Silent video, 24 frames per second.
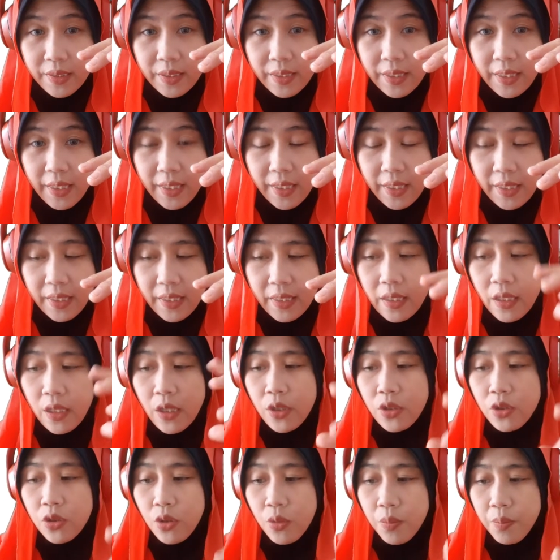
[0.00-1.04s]
Okay,
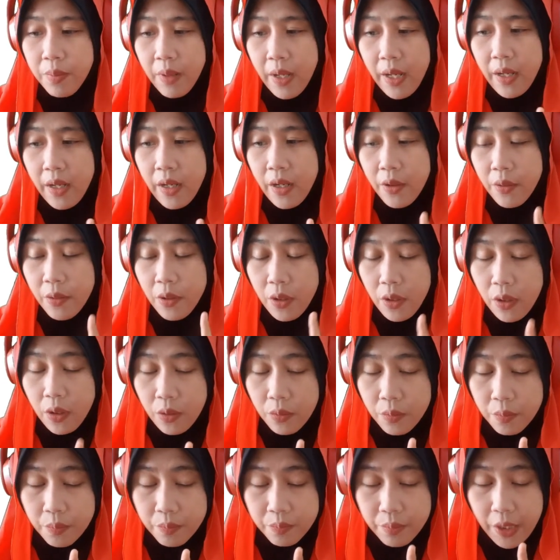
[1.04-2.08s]
so
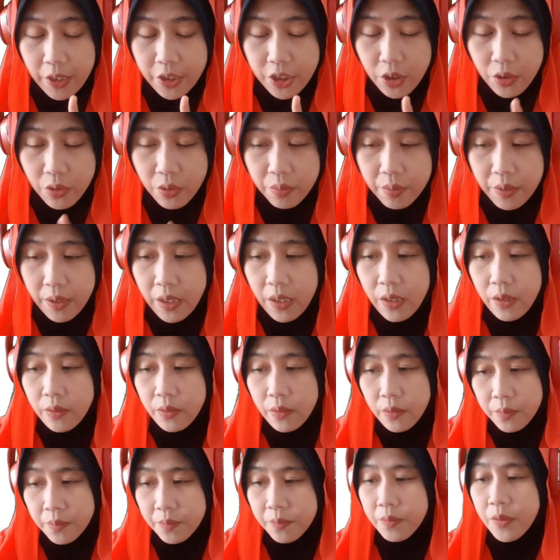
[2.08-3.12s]
pressure will be
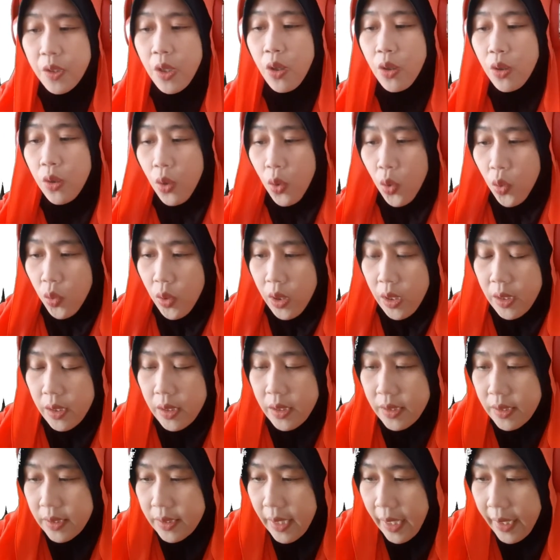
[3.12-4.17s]
lower
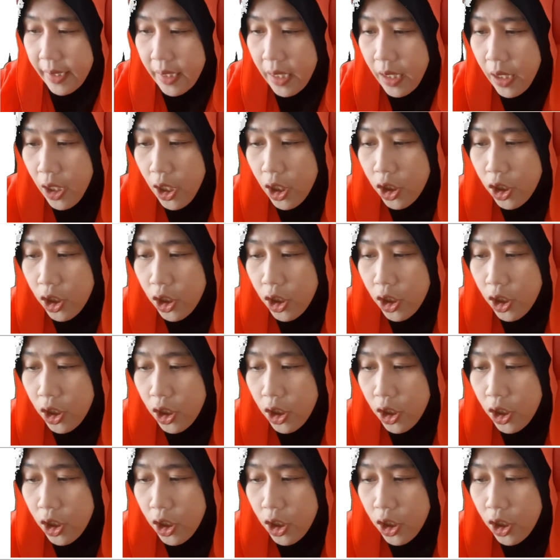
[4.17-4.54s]
inside.